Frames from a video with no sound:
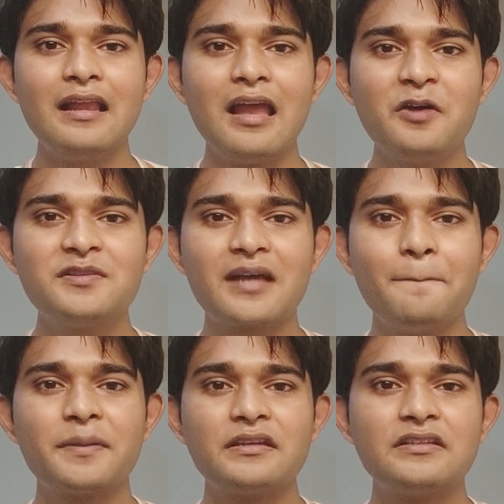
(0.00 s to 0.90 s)
allows
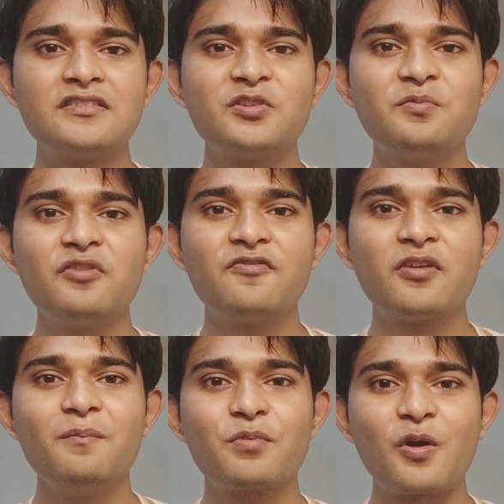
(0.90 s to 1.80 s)
companies to move
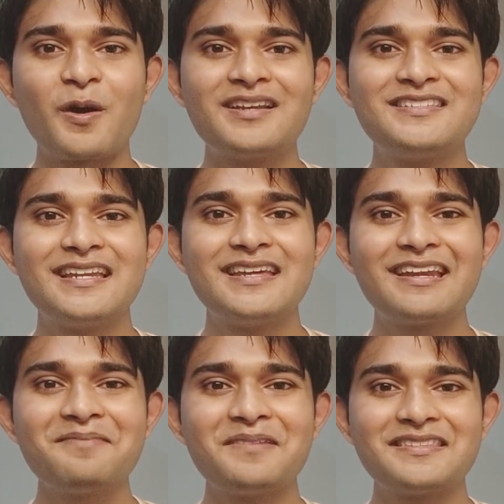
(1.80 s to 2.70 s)
from broad,
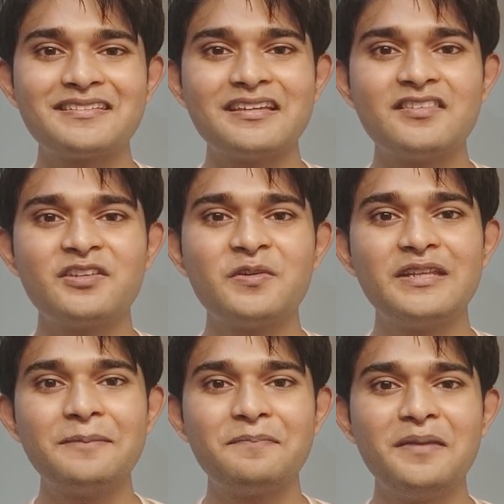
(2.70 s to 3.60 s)
generic messages to
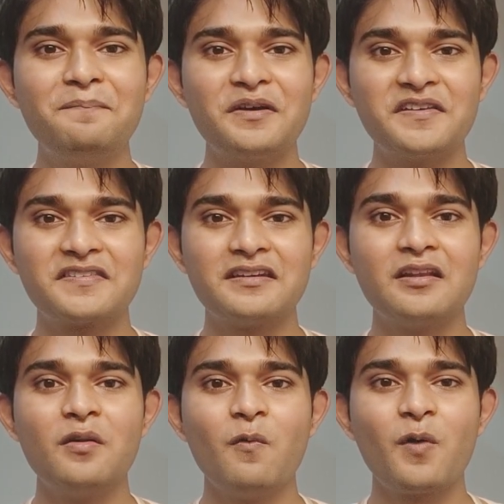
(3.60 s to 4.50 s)
deeply
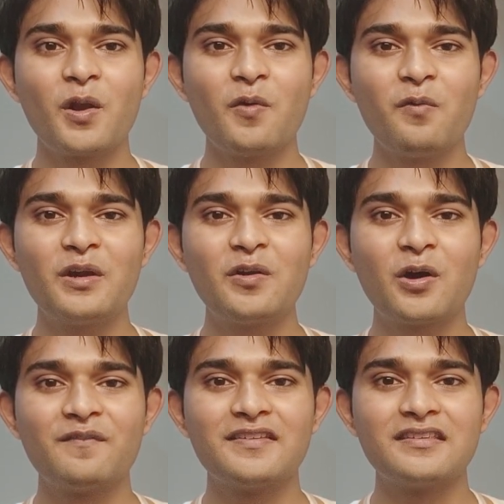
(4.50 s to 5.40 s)
personal, one-on-one
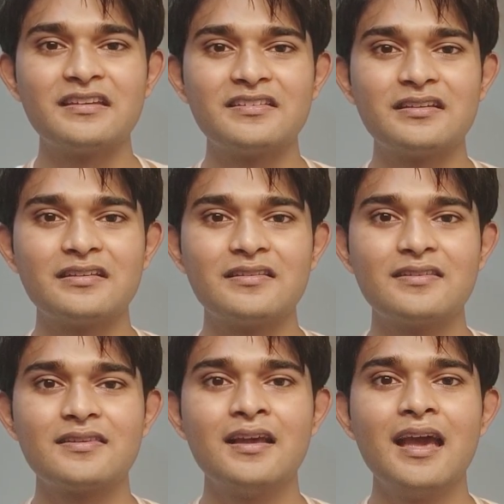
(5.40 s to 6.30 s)

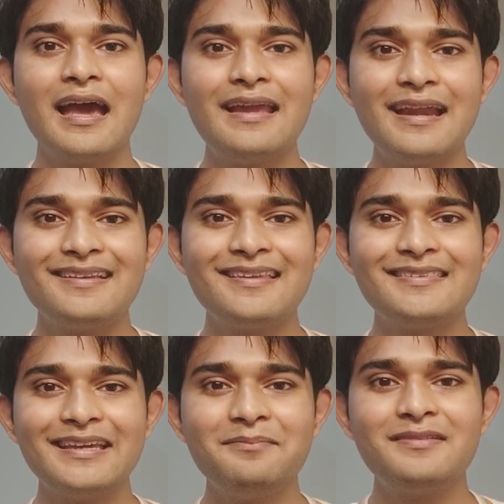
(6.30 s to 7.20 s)
conversations. And at the
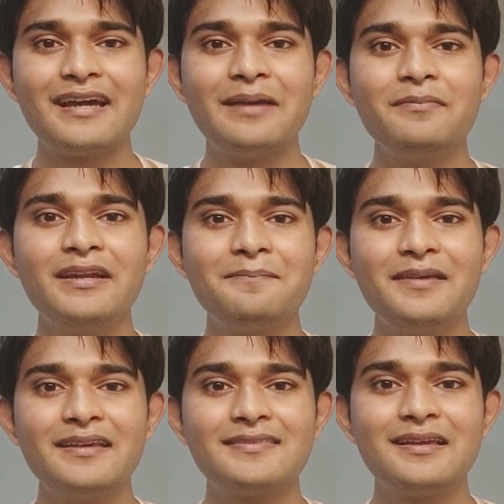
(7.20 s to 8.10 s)
same time, it
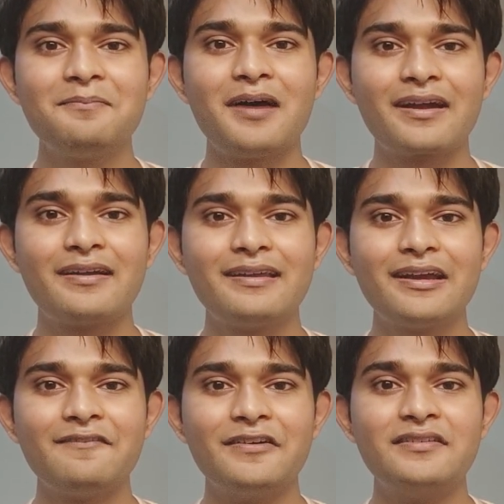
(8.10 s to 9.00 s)
makes their
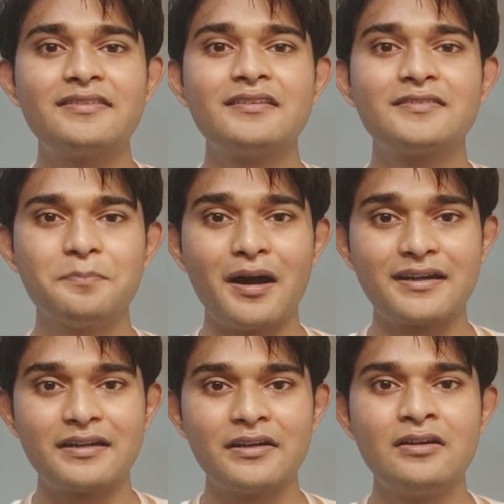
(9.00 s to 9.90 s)
marketing efforts
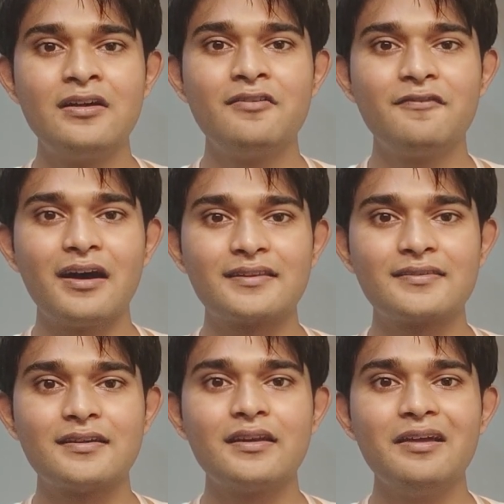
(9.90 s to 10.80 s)
smarter,
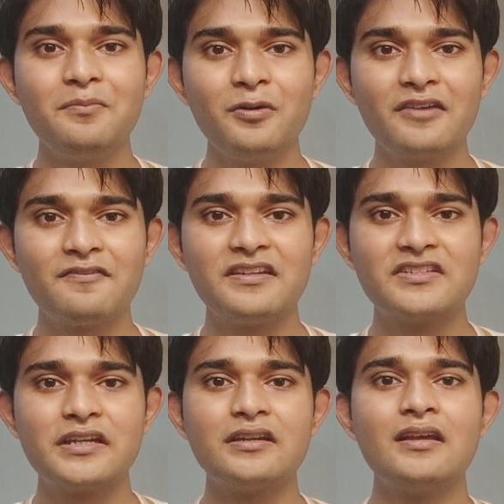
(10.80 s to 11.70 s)
faster, and more
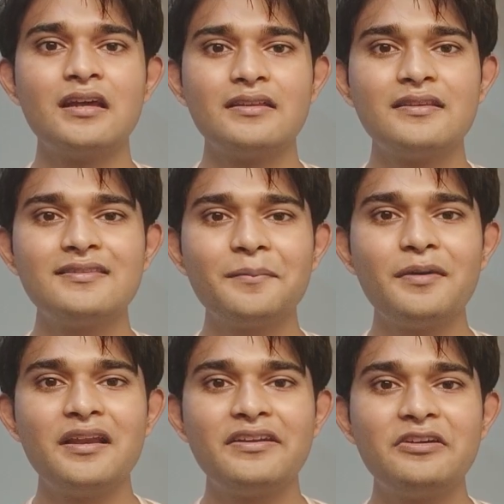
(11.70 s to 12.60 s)
efficient. This
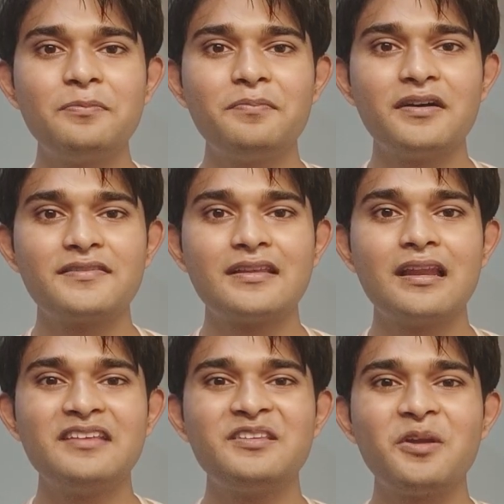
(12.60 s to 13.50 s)
ability to
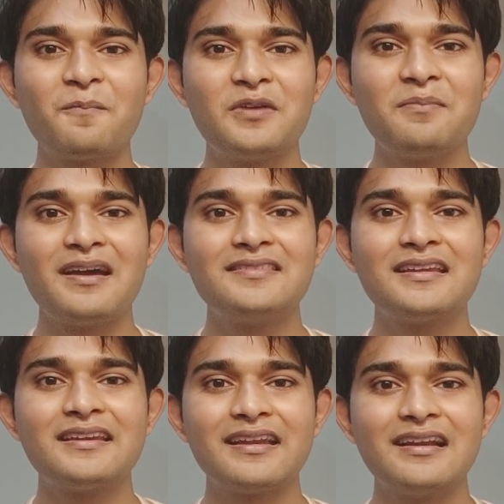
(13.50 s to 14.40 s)
personalize and optimize
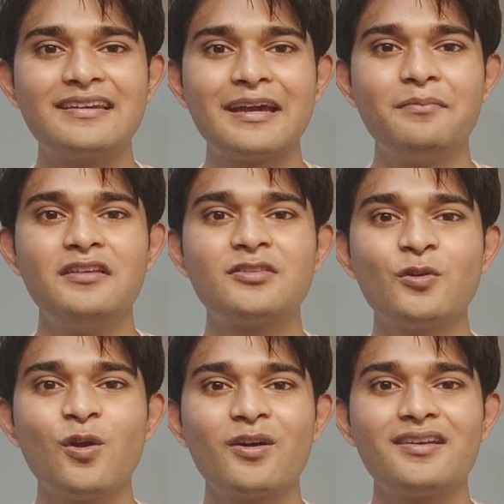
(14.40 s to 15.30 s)
in real time is
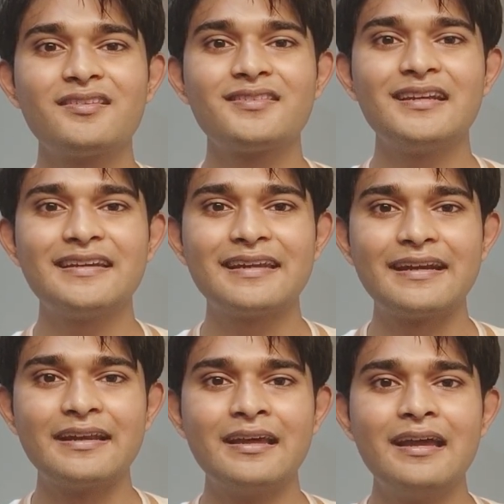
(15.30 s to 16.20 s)
no longer just a
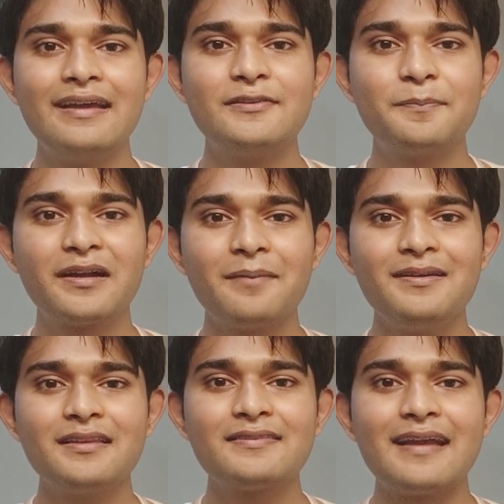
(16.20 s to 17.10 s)
trend. It's
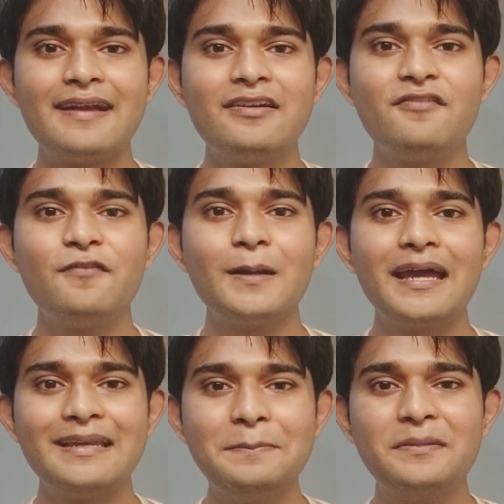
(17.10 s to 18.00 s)
becoming the standard for
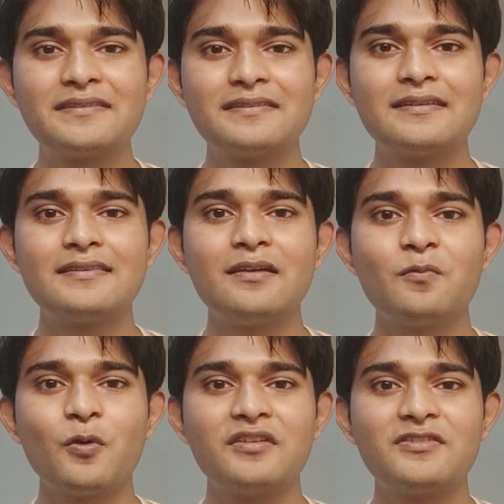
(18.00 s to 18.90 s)
any business
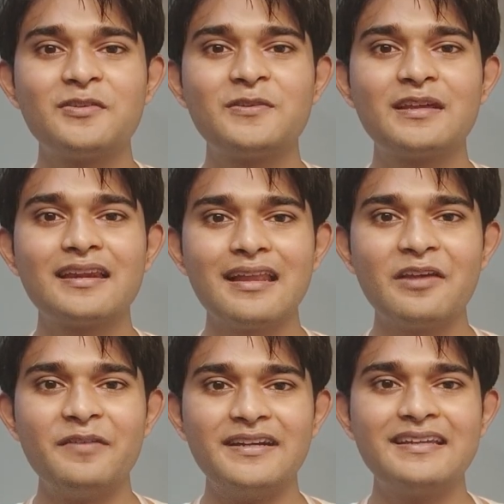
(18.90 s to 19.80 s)
that wants to stay
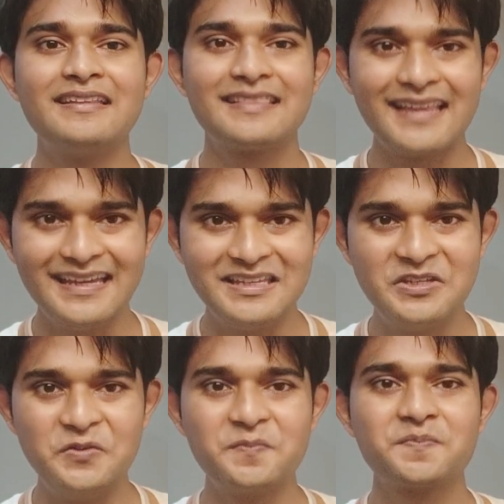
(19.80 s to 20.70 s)
relevant.
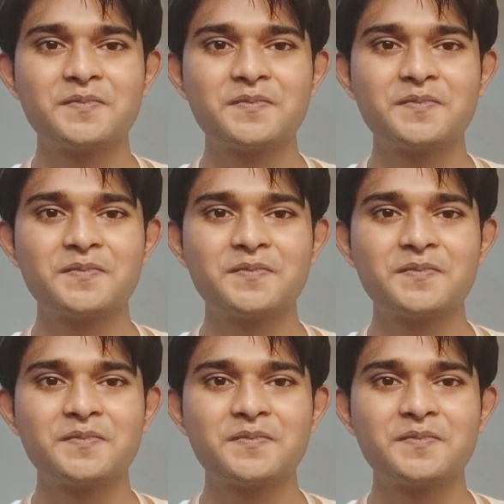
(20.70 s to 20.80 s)
Thank you.